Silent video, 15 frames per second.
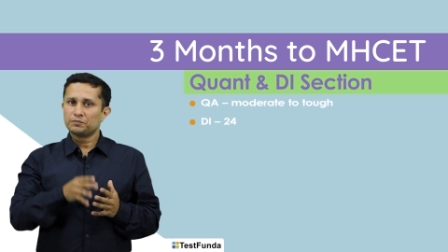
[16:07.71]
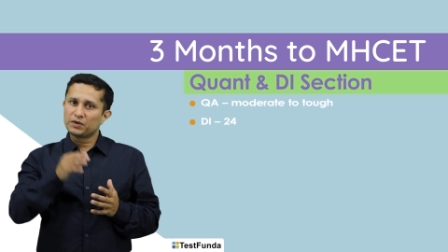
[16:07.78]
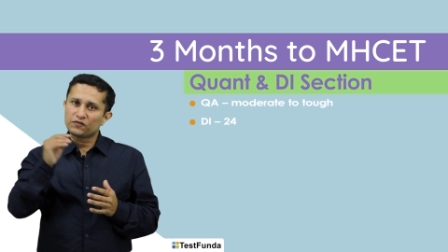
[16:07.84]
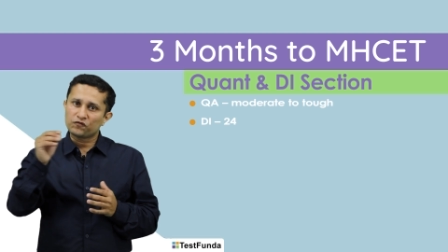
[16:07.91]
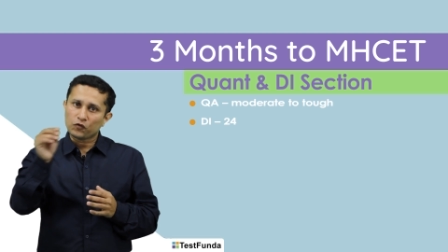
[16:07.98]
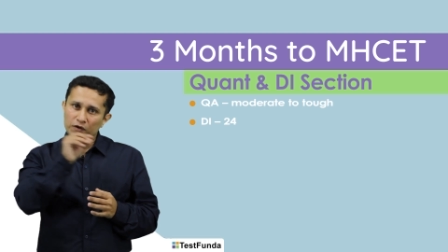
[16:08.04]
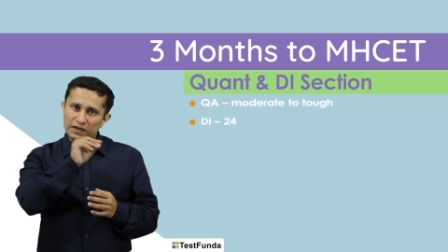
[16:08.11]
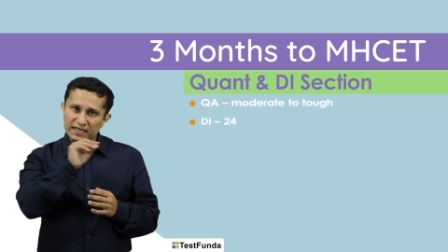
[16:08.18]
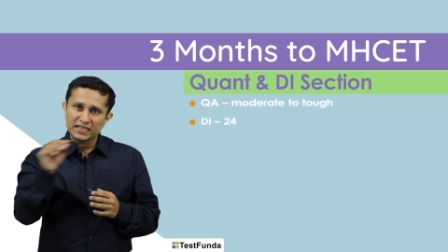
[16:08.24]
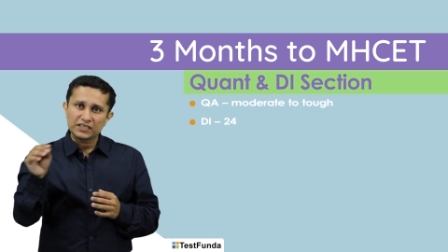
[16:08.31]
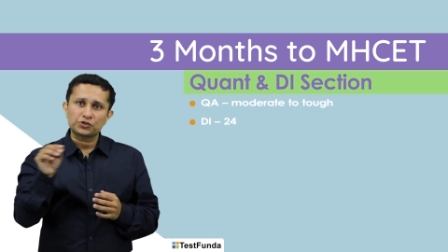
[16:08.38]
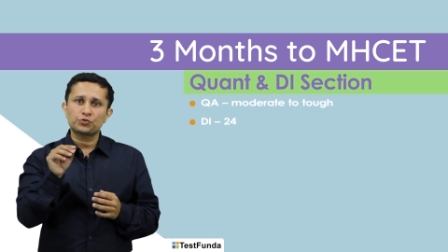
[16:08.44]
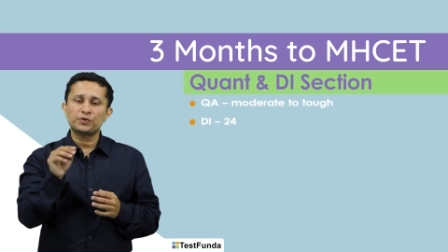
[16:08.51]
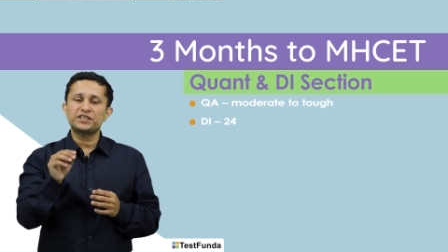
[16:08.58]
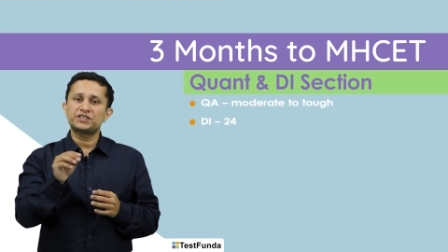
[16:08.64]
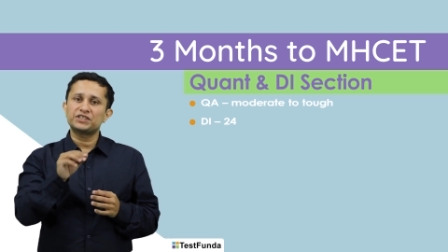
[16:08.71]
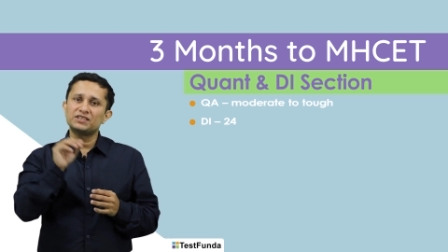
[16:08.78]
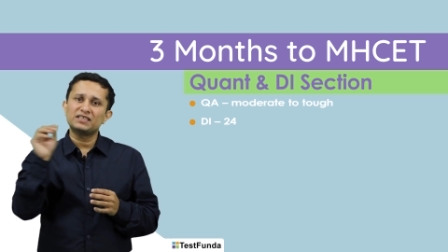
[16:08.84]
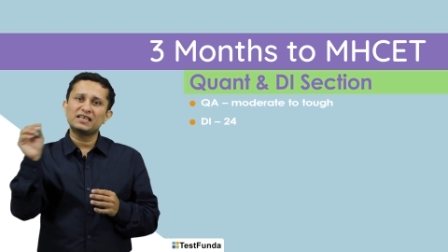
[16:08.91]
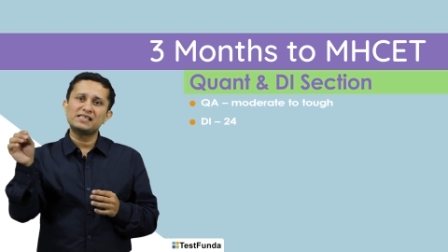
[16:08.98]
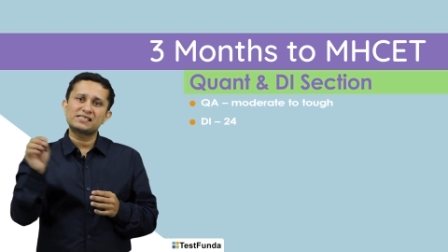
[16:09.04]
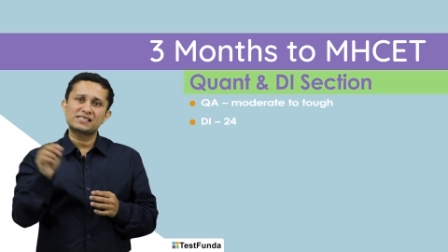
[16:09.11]
But for each
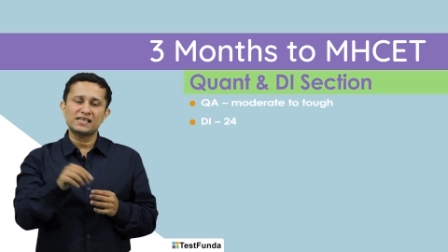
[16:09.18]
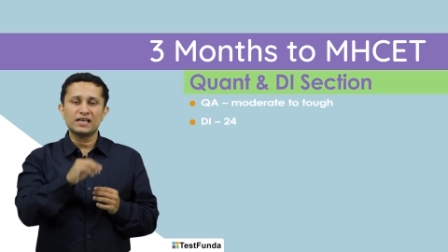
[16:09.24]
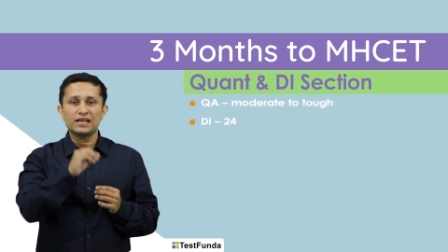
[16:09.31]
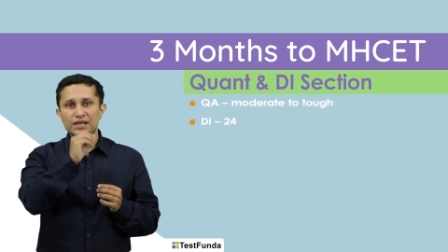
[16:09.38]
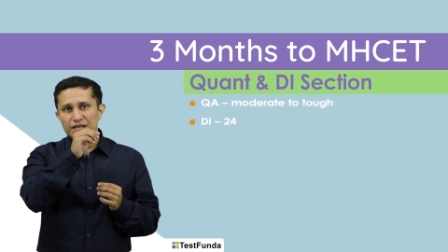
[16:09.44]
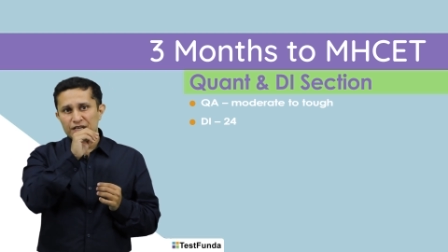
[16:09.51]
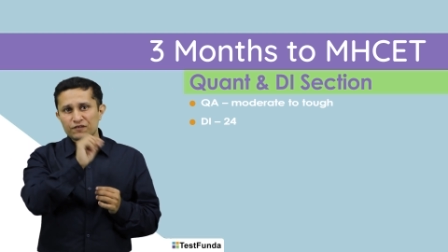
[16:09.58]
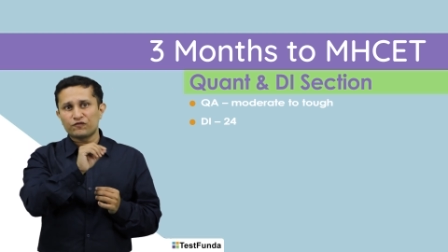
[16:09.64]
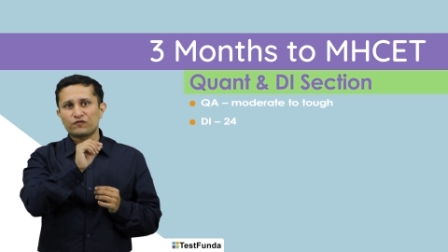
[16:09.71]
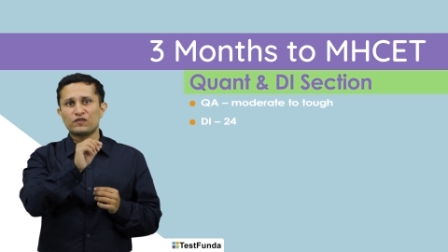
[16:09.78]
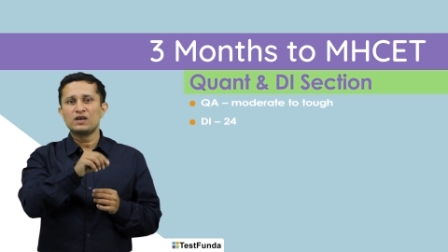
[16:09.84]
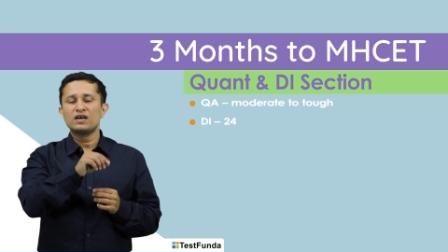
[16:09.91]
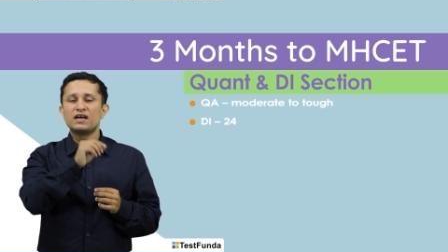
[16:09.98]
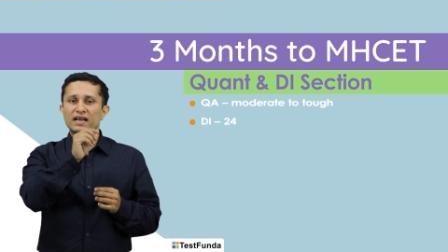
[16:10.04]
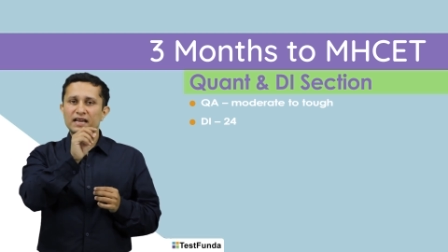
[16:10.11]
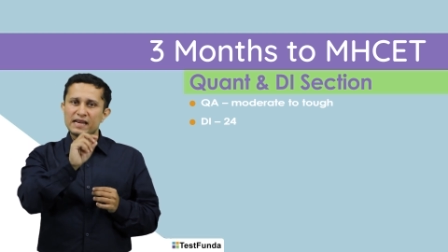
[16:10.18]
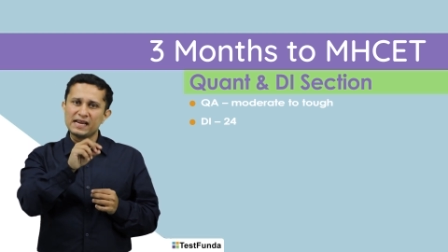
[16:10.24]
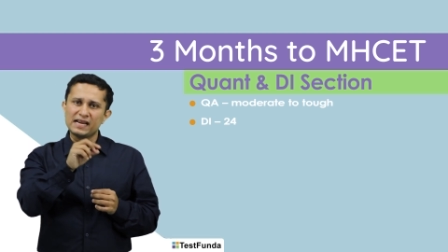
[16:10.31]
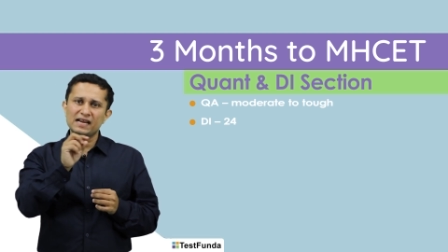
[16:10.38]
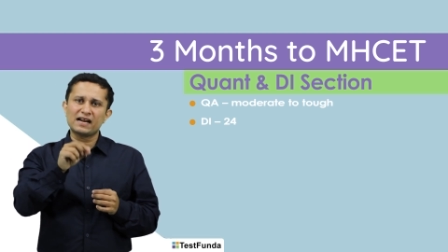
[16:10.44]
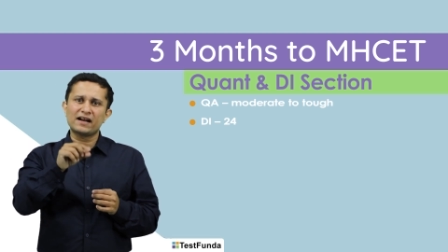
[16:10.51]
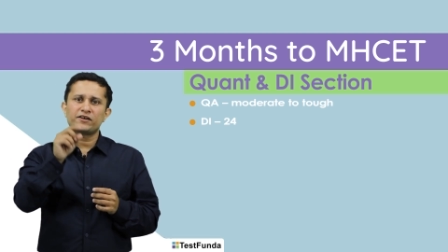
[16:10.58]
question, they'll say, if
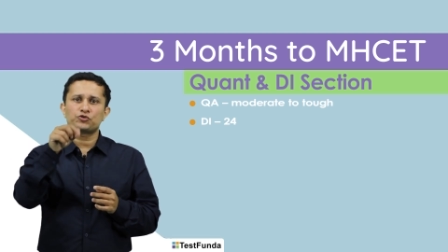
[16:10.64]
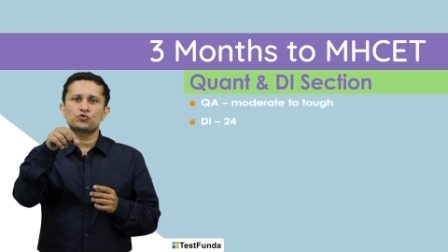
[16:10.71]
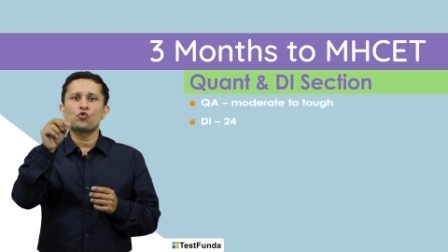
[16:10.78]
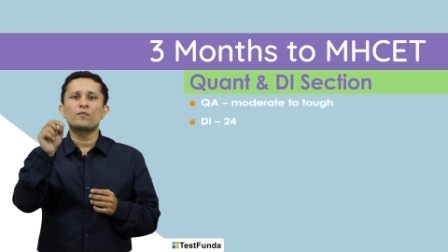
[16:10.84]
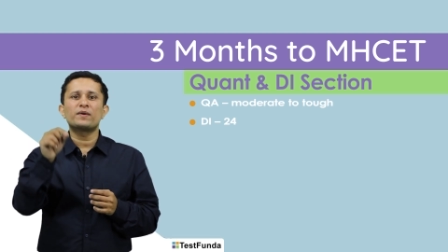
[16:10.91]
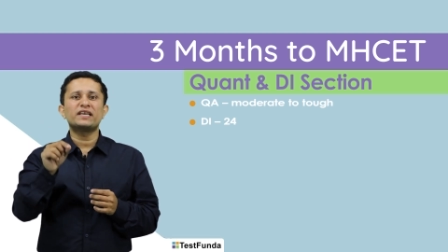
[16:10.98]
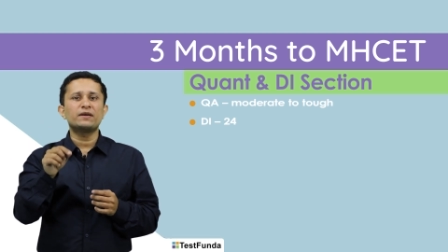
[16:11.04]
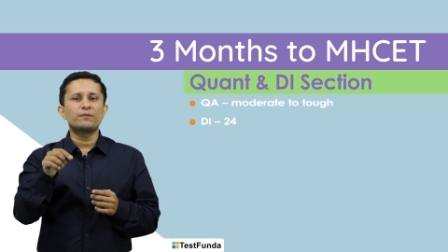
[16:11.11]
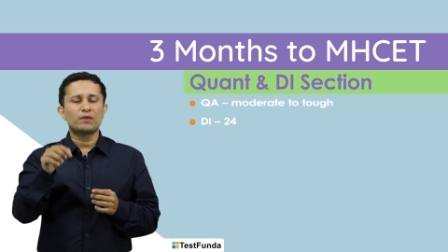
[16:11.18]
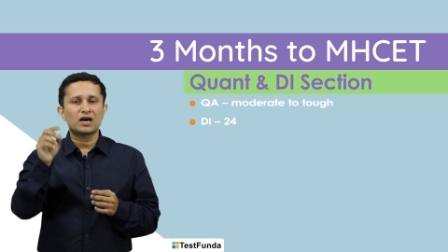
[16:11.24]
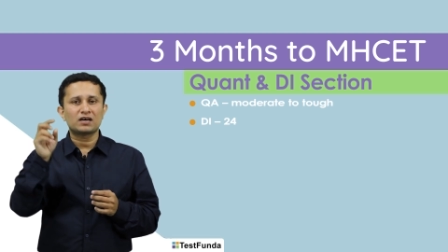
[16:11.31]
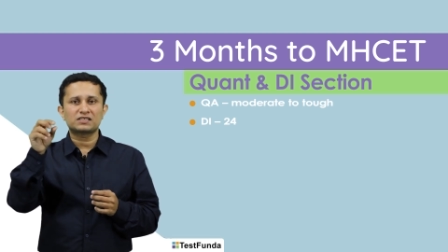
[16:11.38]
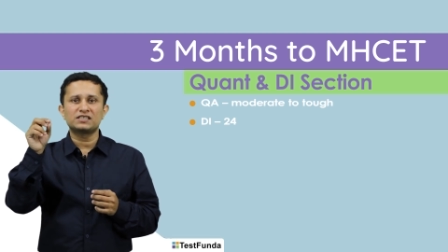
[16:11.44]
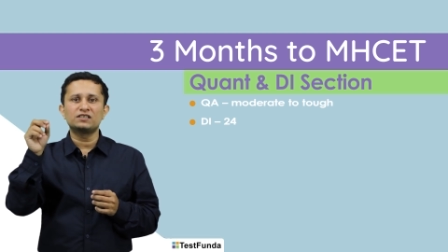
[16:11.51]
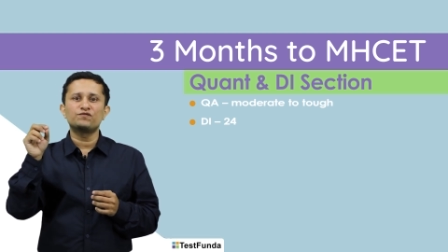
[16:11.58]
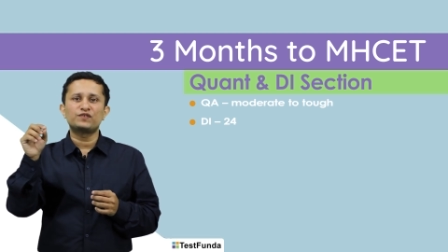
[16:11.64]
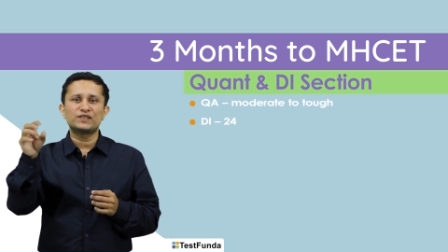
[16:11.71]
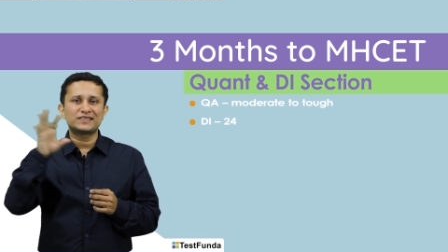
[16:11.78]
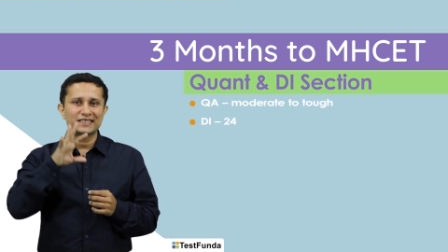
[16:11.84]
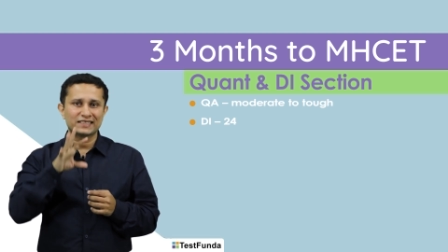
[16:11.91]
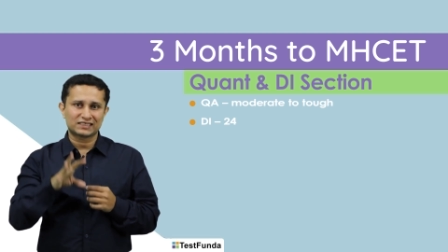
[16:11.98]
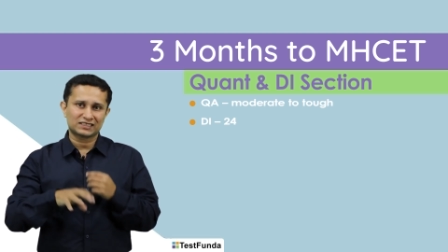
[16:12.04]
A had so many marks in
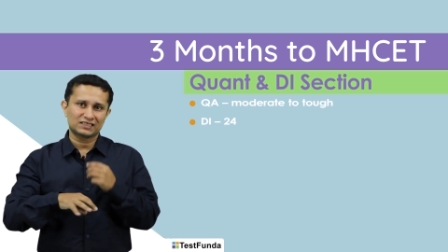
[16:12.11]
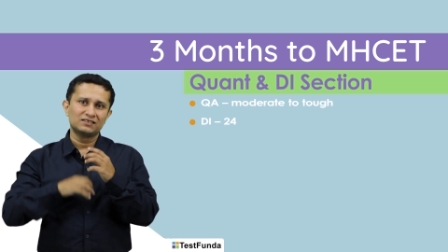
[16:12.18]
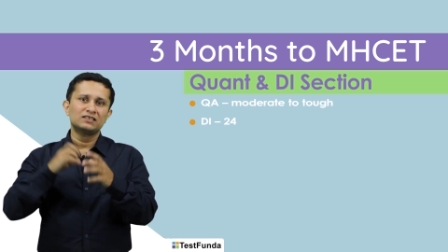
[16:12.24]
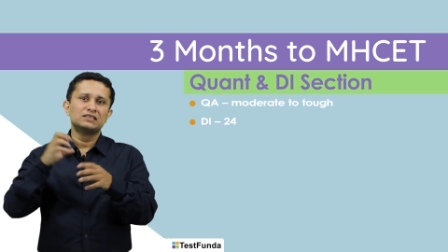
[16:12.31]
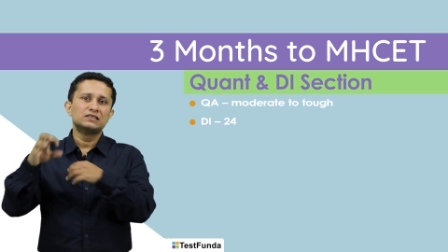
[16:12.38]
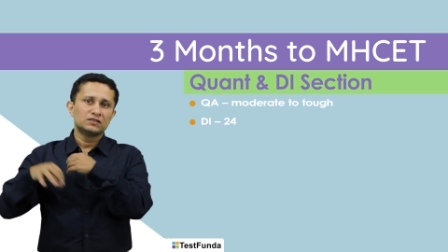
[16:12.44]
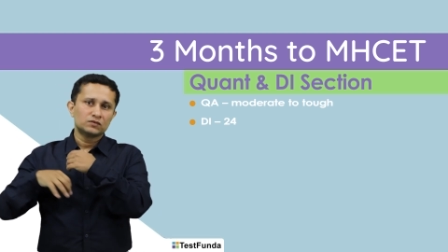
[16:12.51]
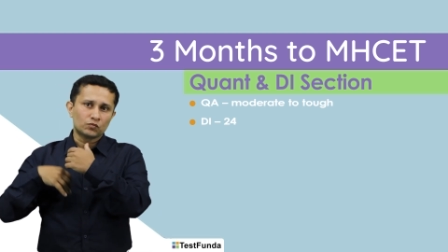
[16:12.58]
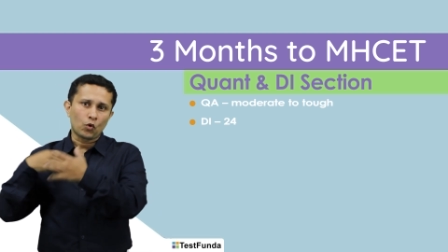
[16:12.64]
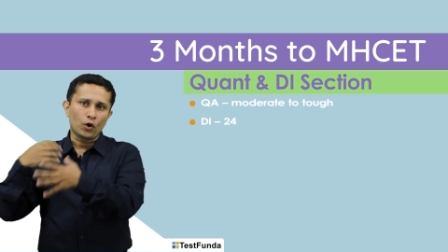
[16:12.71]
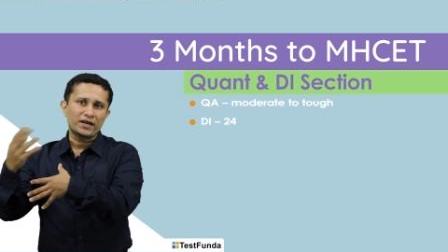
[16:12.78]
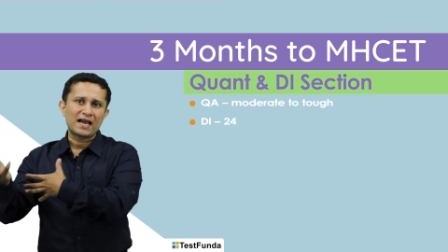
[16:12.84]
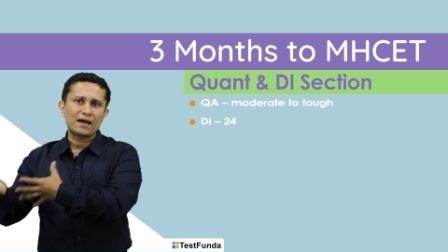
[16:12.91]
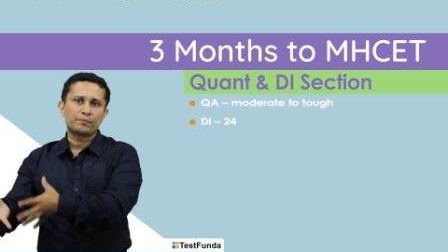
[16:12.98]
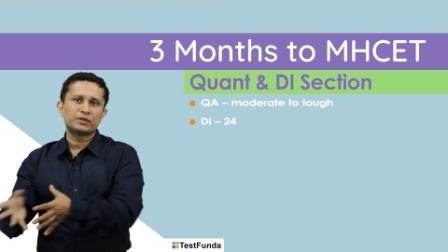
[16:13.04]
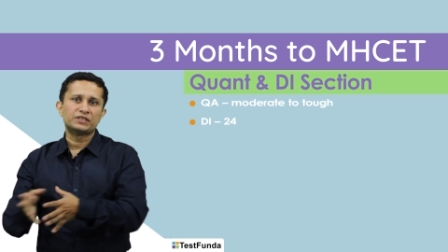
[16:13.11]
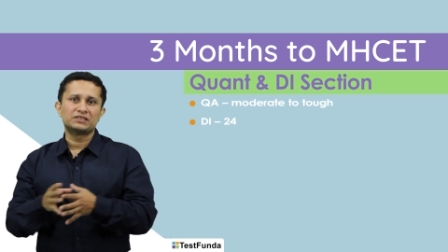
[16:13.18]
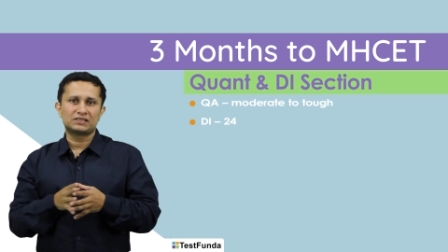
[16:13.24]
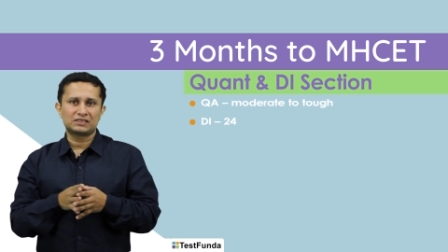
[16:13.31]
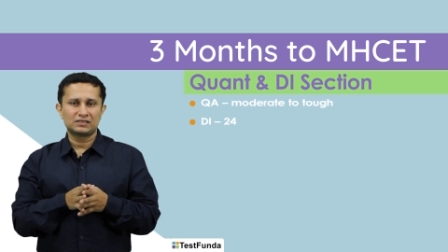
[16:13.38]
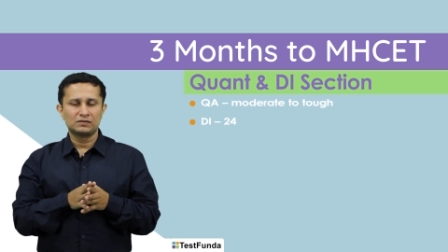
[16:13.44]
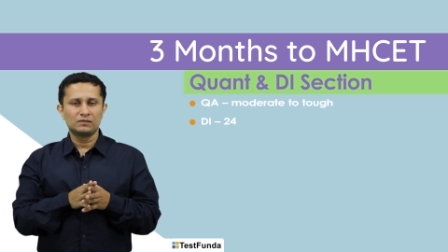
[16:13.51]
physics, what
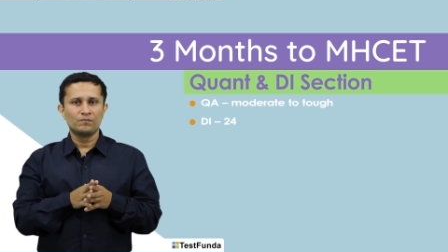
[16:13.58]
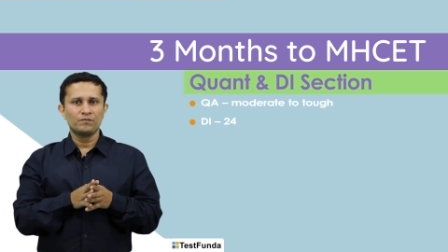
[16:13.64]
happens?